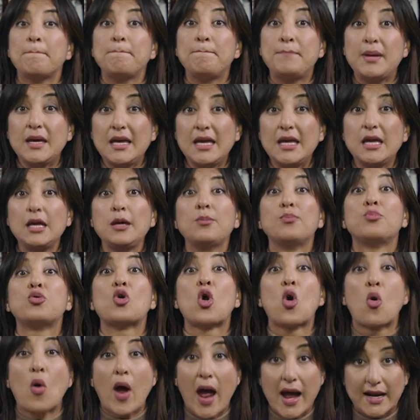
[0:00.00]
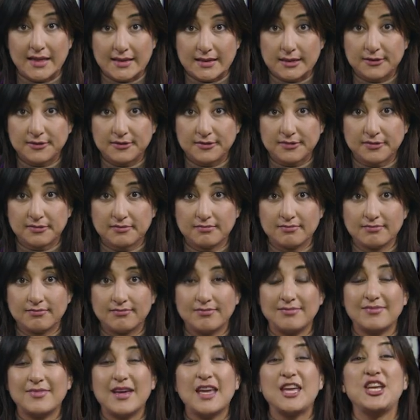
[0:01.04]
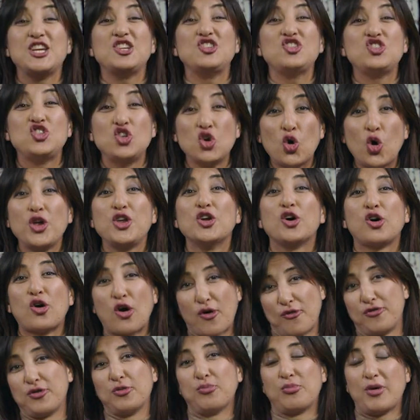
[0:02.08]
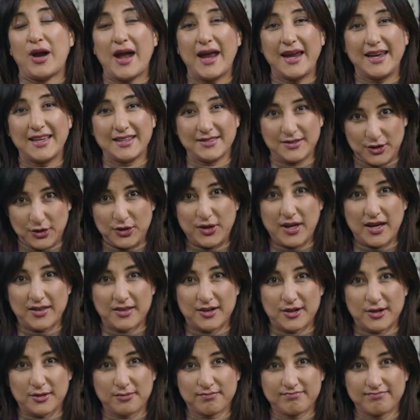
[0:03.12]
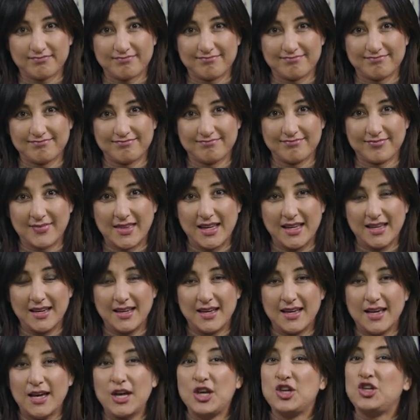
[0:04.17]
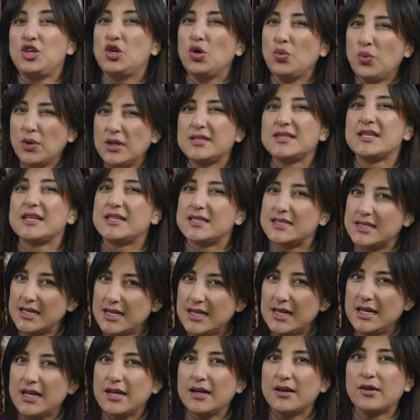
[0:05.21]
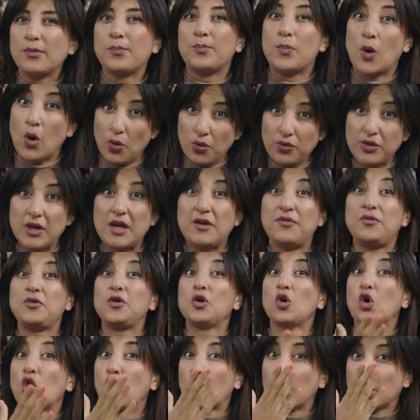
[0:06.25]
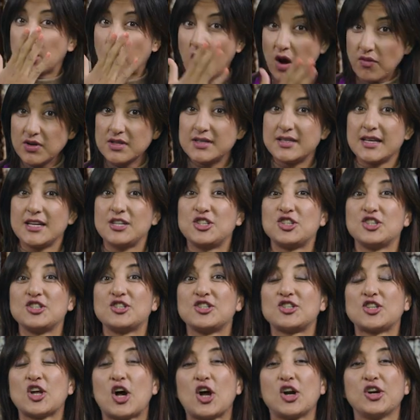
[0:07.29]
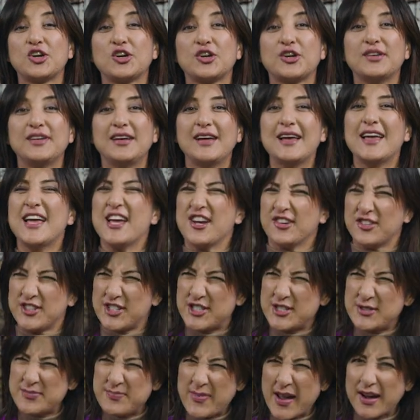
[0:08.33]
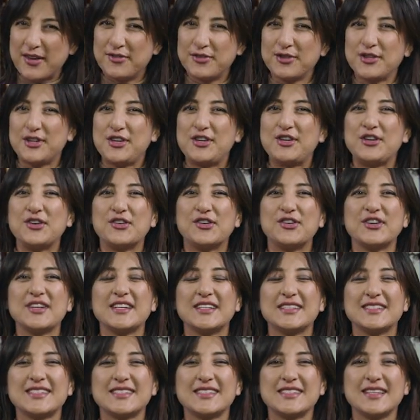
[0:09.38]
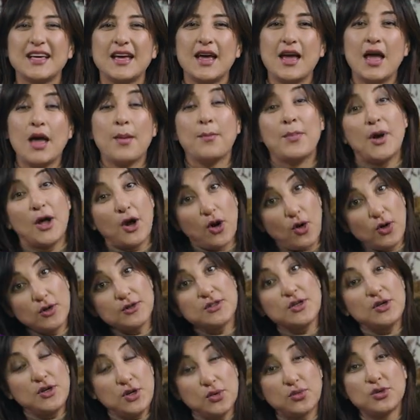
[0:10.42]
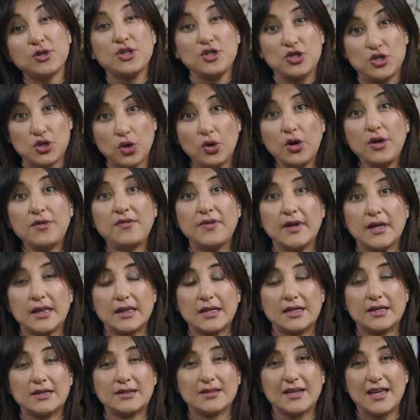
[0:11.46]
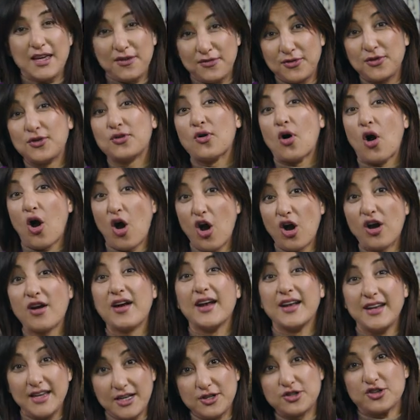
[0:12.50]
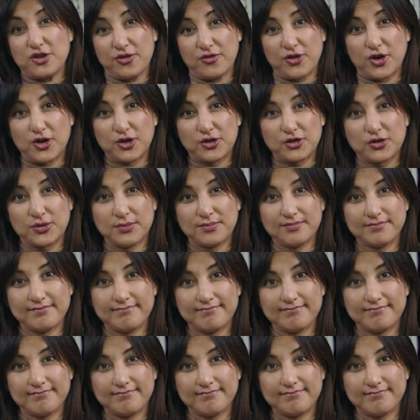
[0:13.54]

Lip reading: Be proactive. Enjoy your coffee break together. You will succeed here both if you're a conversation starter, respectfully curious, but also you will enjoy Finland if you are an introvert.